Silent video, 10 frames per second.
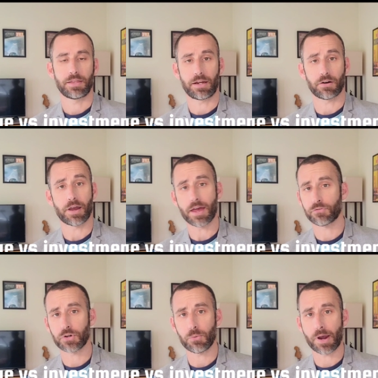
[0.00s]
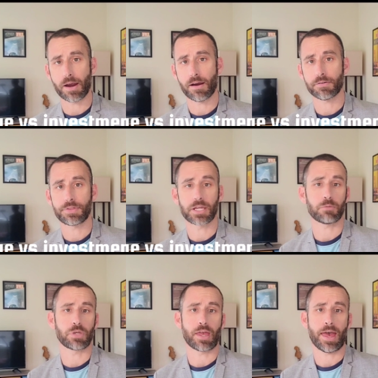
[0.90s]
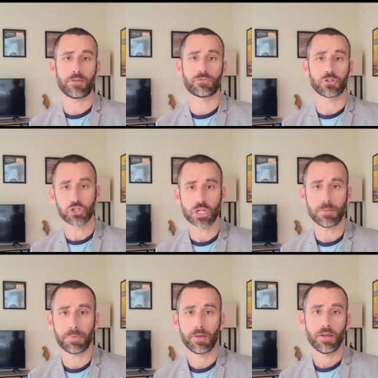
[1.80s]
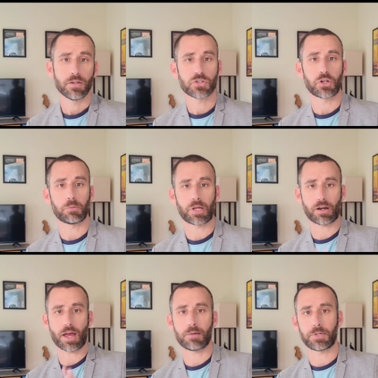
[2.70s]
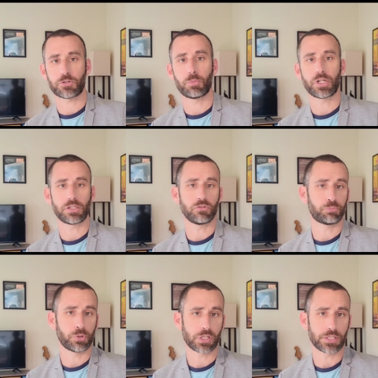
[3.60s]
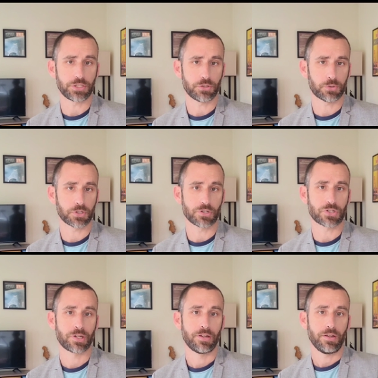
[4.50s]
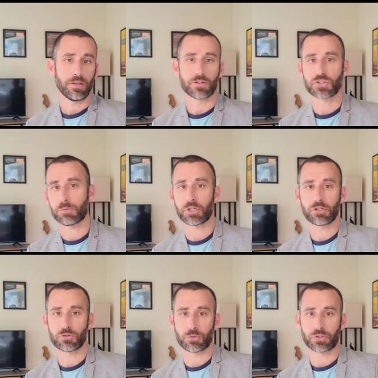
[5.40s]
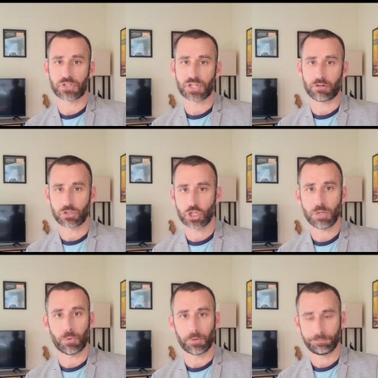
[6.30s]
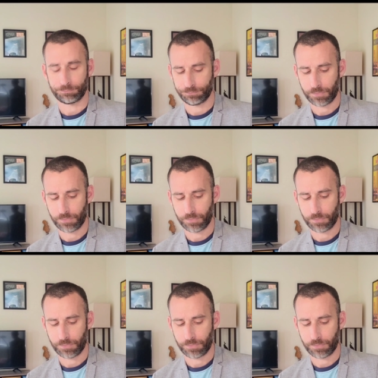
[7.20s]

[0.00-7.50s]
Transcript: They are everywhere. They can be had for cheap. So no matter how much money you've put into yours, there's somebody who's willing to sell it cheaper.